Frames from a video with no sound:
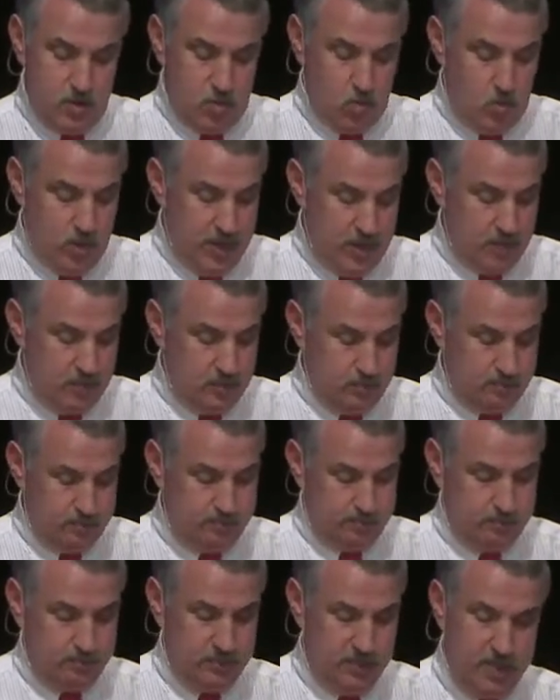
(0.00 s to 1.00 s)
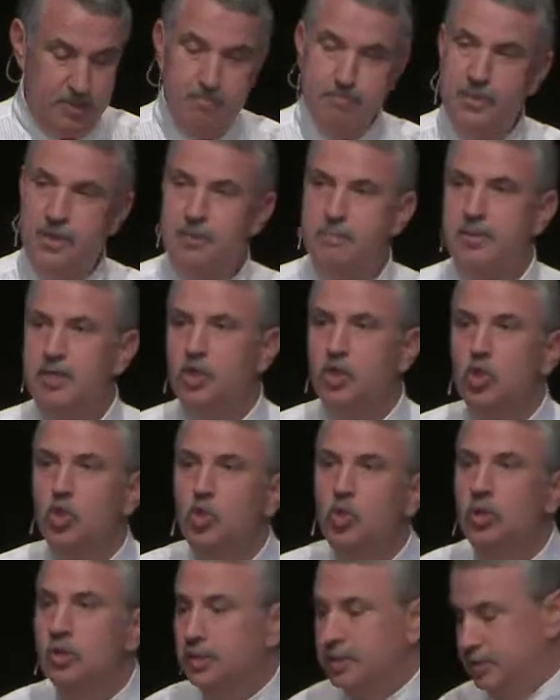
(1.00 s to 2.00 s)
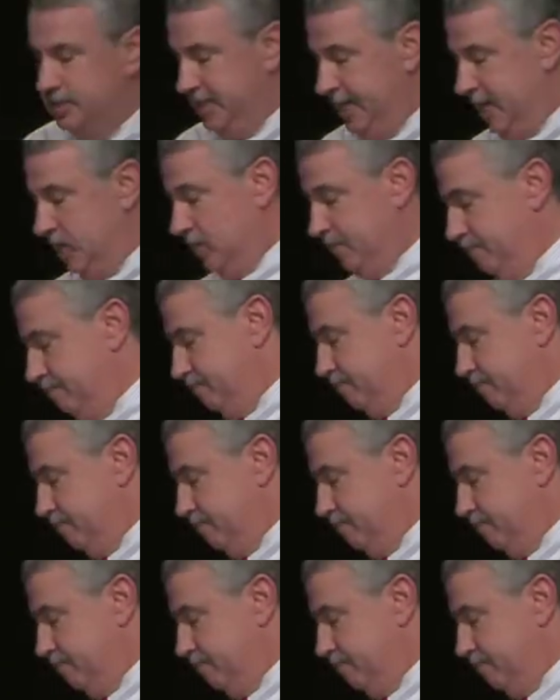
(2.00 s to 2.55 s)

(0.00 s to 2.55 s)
Well, that may mean Google is out